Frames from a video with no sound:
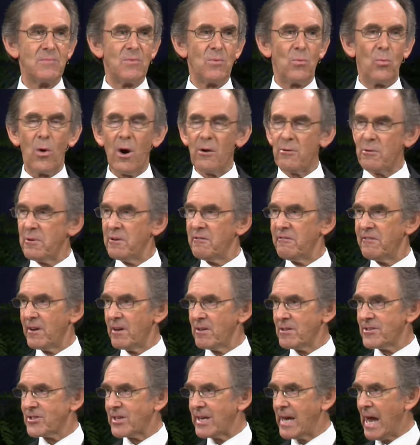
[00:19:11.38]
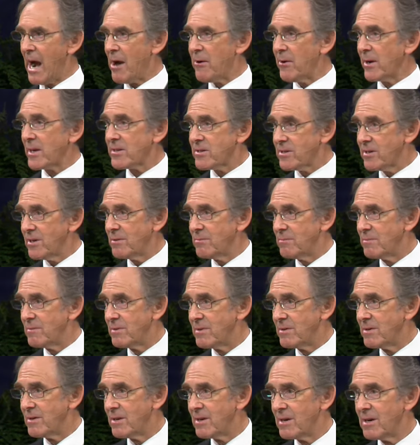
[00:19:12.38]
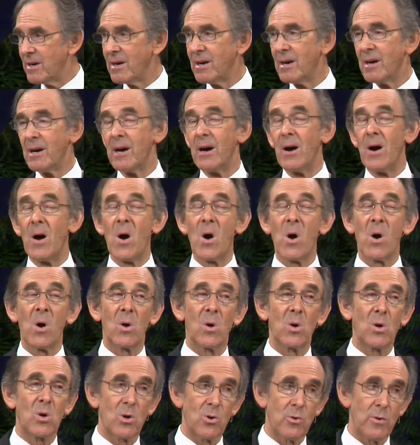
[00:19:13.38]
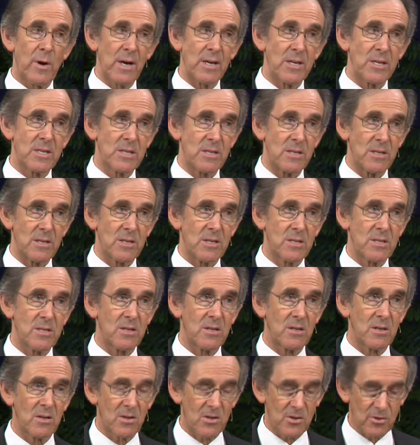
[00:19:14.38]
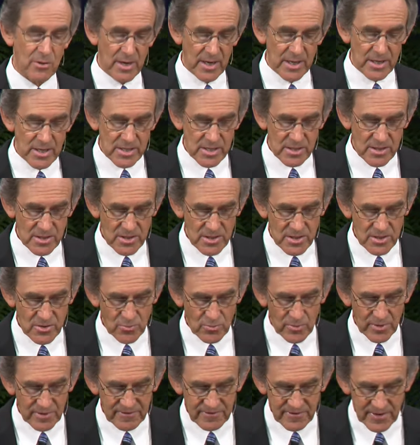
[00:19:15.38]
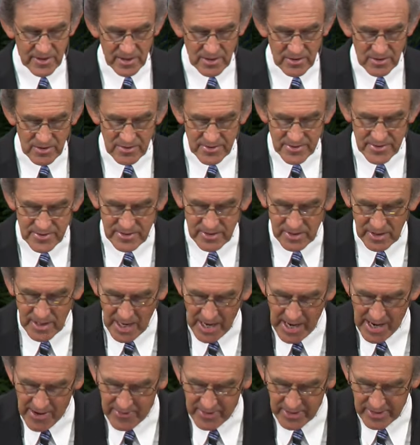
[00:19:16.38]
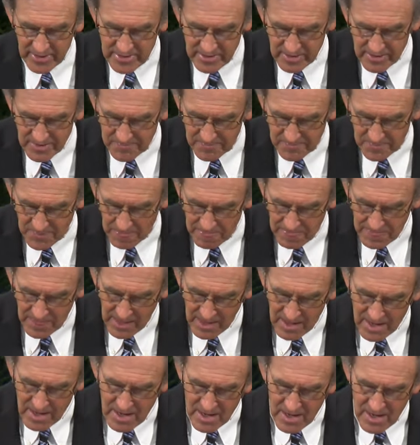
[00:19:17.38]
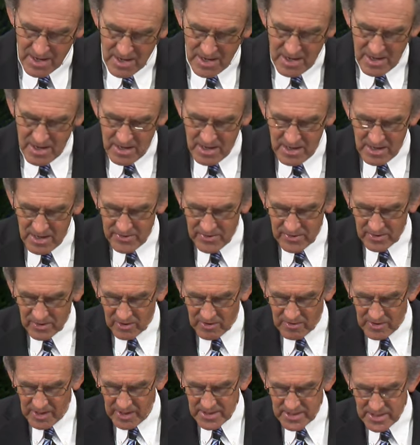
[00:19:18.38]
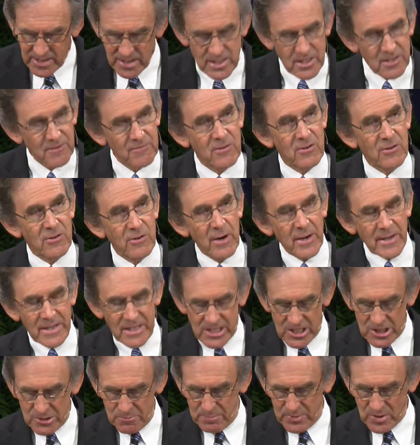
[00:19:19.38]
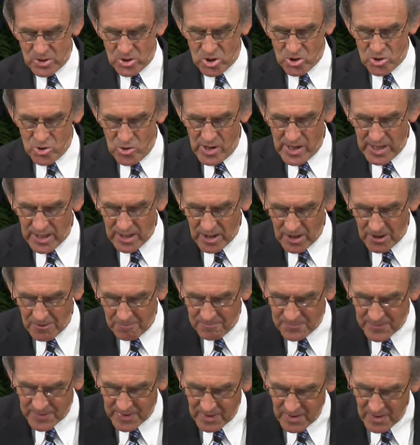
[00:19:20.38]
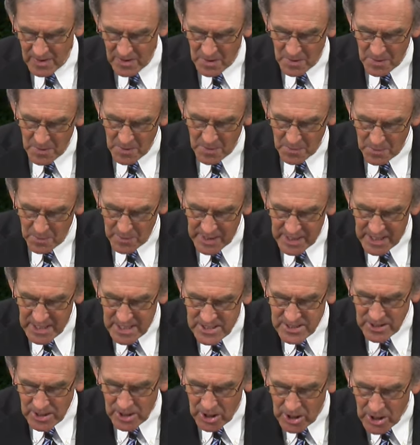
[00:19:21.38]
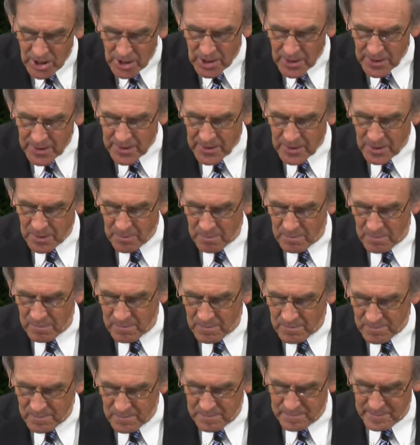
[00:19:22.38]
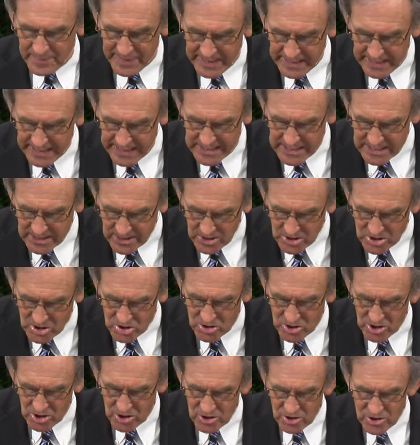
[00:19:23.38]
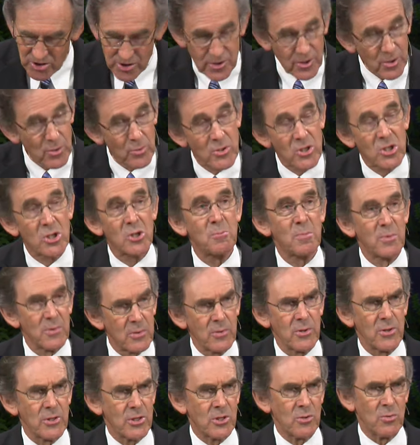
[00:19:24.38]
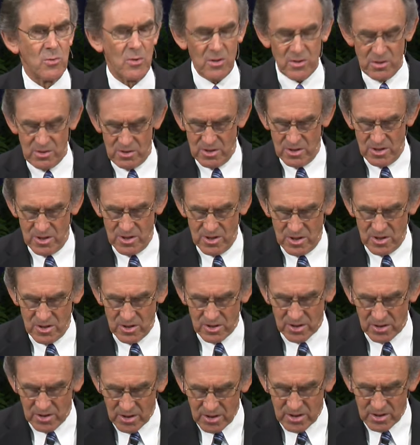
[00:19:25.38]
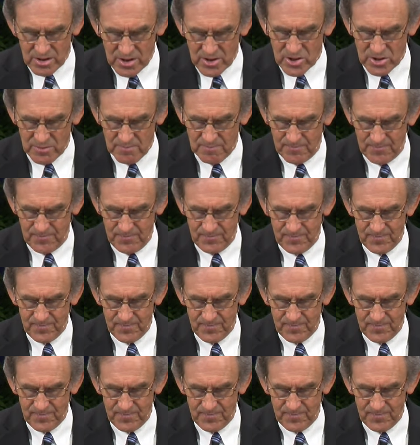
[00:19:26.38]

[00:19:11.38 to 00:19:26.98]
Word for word: What reveals character? Crisis. Crisis reveals character. And the crisis of Christ's betrayal raised the curtain on Peter's true spiritual condition.